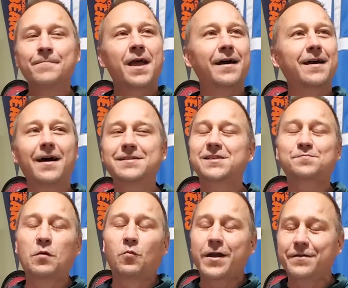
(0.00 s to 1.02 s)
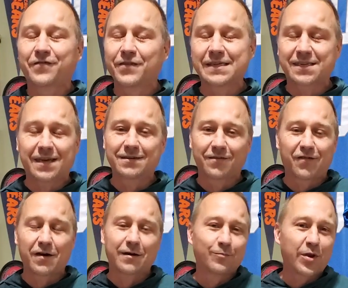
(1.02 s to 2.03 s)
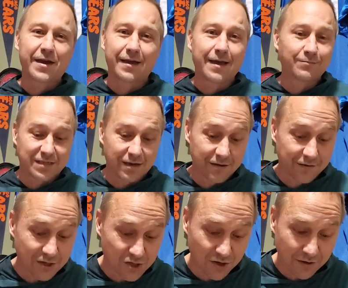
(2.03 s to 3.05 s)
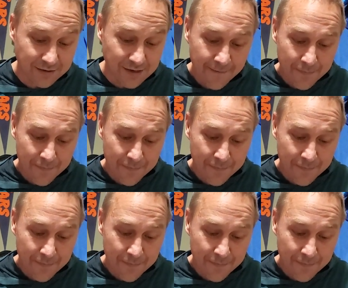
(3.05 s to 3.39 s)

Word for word: I, I just been waiting for this kid to fucking play a game, and tell you the truth.